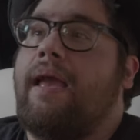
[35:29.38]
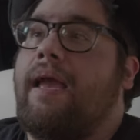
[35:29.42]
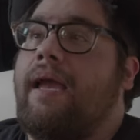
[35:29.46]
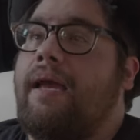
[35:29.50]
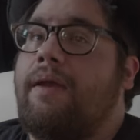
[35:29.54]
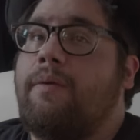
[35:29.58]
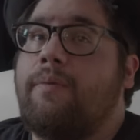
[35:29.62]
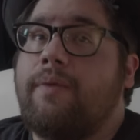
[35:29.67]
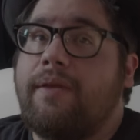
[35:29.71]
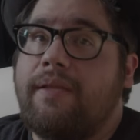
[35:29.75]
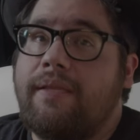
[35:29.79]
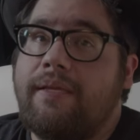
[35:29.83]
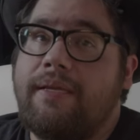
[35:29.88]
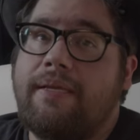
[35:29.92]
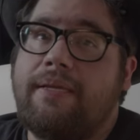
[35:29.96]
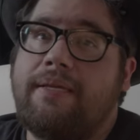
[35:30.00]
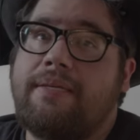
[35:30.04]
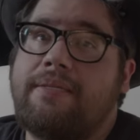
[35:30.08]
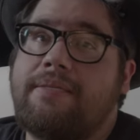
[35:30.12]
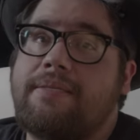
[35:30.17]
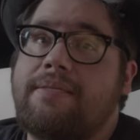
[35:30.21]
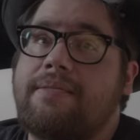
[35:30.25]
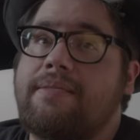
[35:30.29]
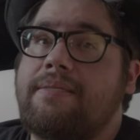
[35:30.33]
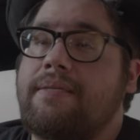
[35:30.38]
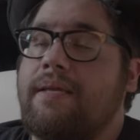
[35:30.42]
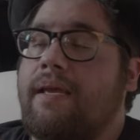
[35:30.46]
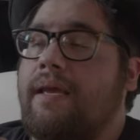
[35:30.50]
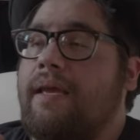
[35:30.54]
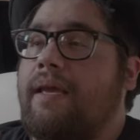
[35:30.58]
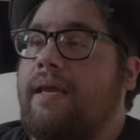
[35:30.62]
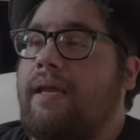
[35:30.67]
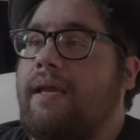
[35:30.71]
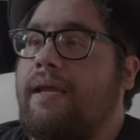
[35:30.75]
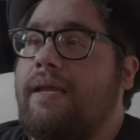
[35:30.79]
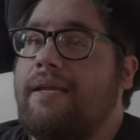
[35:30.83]
and release,
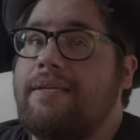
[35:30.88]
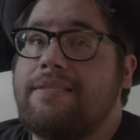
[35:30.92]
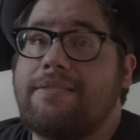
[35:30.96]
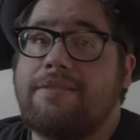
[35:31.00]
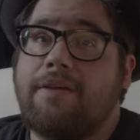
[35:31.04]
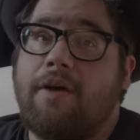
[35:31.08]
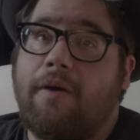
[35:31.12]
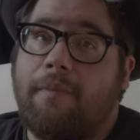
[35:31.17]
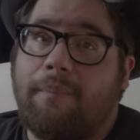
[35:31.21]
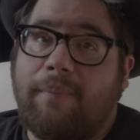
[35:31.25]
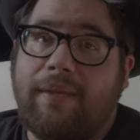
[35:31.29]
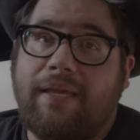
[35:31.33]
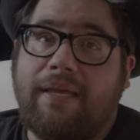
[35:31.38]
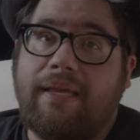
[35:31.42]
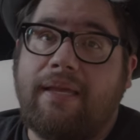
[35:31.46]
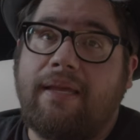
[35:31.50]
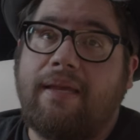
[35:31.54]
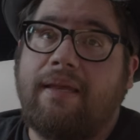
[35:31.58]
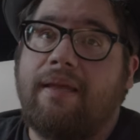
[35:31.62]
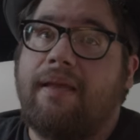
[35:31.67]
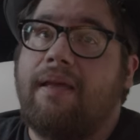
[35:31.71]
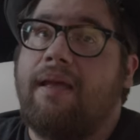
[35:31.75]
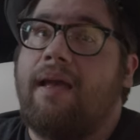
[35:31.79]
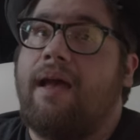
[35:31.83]
it's all me.